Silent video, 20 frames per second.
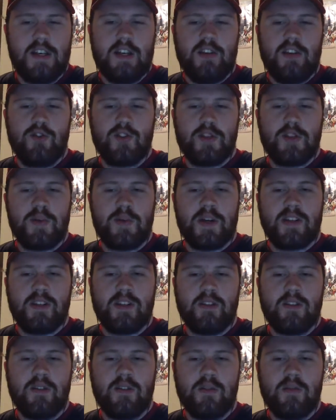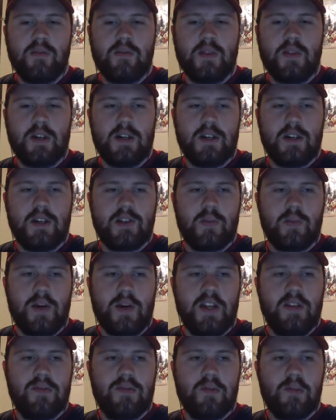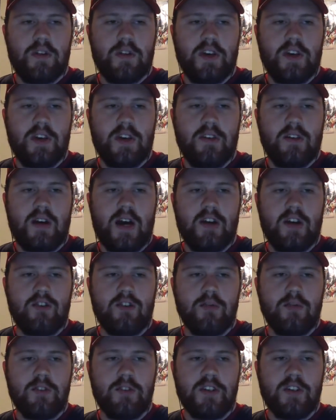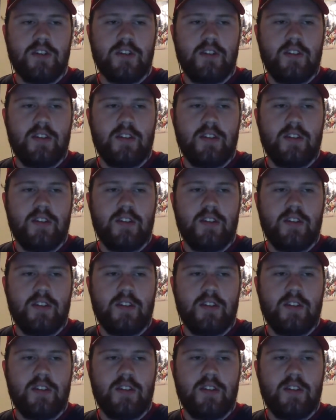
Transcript: He respected Spidey for playing honorably,